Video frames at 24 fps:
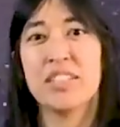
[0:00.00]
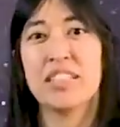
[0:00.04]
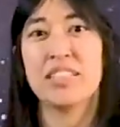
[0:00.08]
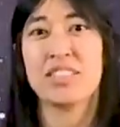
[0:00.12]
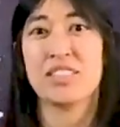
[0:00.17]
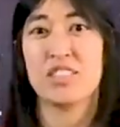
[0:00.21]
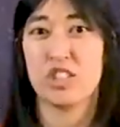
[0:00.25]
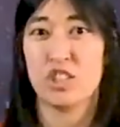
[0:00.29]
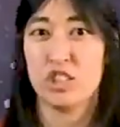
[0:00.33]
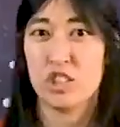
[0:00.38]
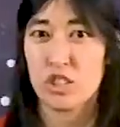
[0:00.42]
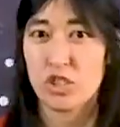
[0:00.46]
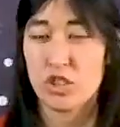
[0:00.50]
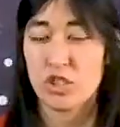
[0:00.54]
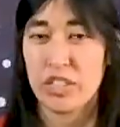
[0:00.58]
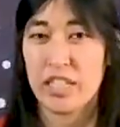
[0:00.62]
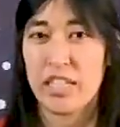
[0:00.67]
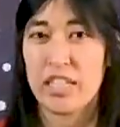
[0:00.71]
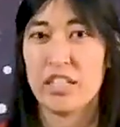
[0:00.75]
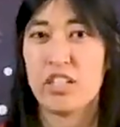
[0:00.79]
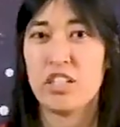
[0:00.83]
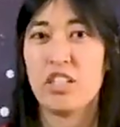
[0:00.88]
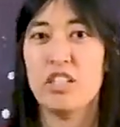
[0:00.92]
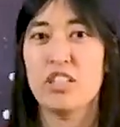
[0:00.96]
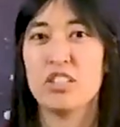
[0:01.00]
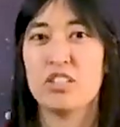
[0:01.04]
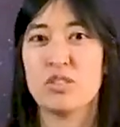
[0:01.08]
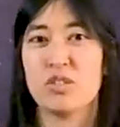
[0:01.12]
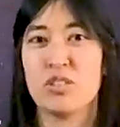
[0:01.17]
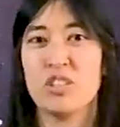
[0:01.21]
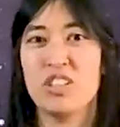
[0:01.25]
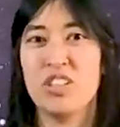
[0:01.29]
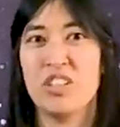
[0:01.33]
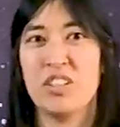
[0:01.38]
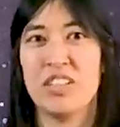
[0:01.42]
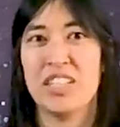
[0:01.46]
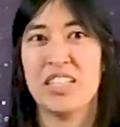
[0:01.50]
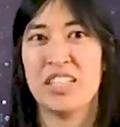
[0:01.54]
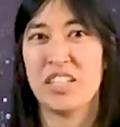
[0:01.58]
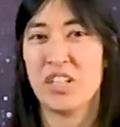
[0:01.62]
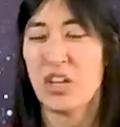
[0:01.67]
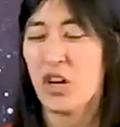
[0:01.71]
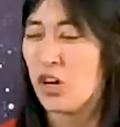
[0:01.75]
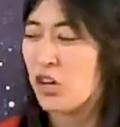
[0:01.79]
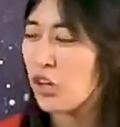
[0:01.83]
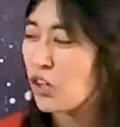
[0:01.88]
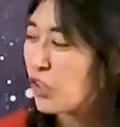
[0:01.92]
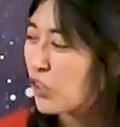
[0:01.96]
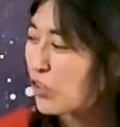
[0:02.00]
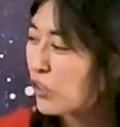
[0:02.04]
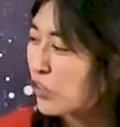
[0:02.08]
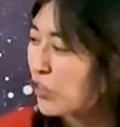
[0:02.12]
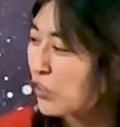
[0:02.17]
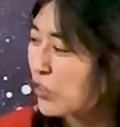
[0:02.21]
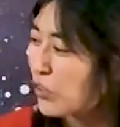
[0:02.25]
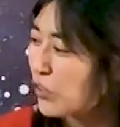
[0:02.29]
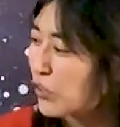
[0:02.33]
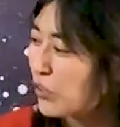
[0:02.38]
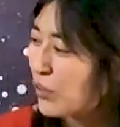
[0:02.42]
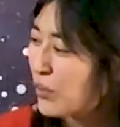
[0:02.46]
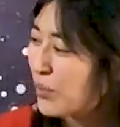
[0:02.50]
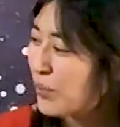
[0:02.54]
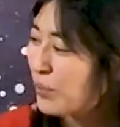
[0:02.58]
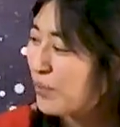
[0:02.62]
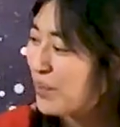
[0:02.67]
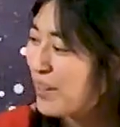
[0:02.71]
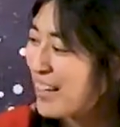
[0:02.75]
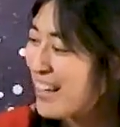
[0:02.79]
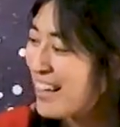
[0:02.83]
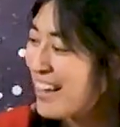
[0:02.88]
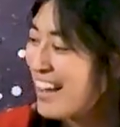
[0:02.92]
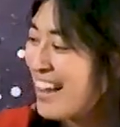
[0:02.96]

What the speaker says: This old train goes rolling home.